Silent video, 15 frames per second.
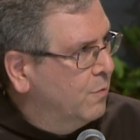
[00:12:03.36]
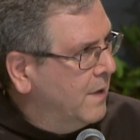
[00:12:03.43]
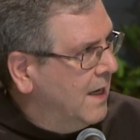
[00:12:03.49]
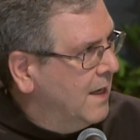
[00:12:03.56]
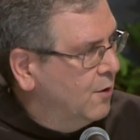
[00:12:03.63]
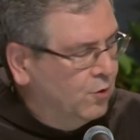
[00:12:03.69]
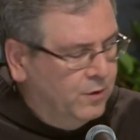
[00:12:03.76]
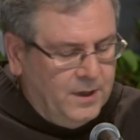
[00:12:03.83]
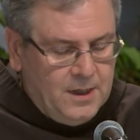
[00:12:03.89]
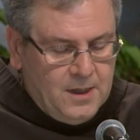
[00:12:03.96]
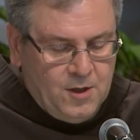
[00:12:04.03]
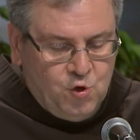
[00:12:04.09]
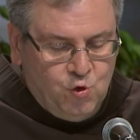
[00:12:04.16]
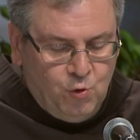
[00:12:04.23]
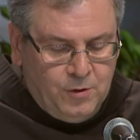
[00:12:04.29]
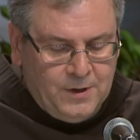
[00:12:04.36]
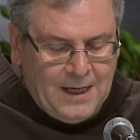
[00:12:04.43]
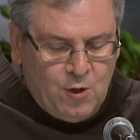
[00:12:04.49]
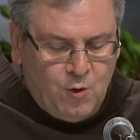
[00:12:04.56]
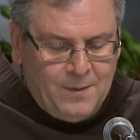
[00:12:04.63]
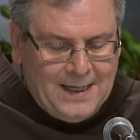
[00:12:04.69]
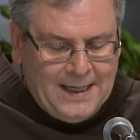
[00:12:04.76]
to go
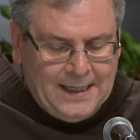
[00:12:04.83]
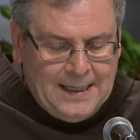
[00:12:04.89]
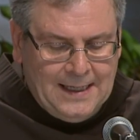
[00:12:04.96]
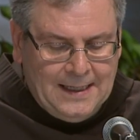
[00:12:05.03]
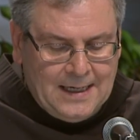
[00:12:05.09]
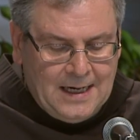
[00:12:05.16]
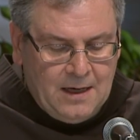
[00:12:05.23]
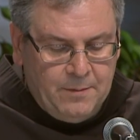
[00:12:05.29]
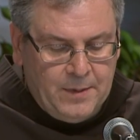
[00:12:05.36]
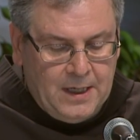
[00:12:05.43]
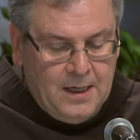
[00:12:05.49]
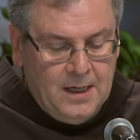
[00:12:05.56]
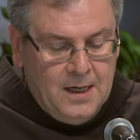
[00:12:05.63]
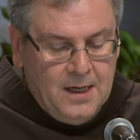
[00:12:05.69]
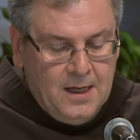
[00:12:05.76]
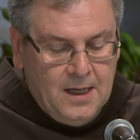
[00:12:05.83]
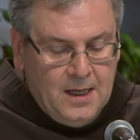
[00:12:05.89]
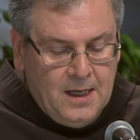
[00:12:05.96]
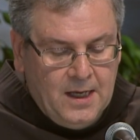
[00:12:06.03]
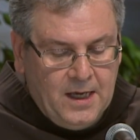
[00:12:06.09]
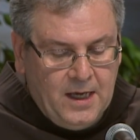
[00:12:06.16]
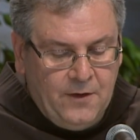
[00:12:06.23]
towards uh, the place where
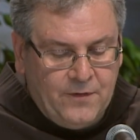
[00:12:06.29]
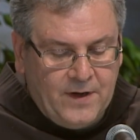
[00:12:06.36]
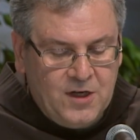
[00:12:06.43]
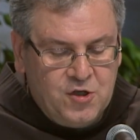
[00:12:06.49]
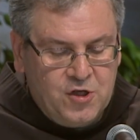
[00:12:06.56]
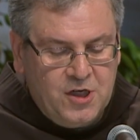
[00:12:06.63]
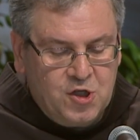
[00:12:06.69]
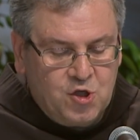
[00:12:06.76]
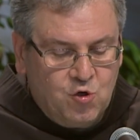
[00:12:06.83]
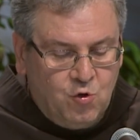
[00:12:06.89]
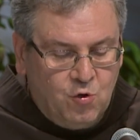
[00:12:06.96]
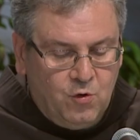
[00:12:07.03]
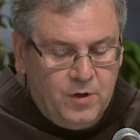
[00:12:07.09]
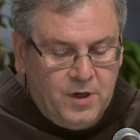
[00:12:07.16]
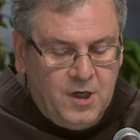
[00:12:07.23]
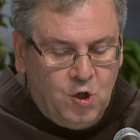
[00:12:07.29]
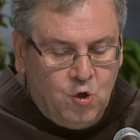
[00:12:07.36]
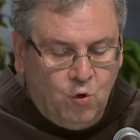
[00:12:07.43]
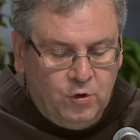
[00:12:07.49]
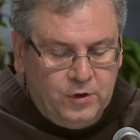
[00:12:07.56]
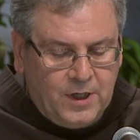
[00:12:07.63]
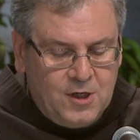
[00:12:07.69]
Muslims were, even
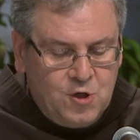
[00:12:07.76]
risking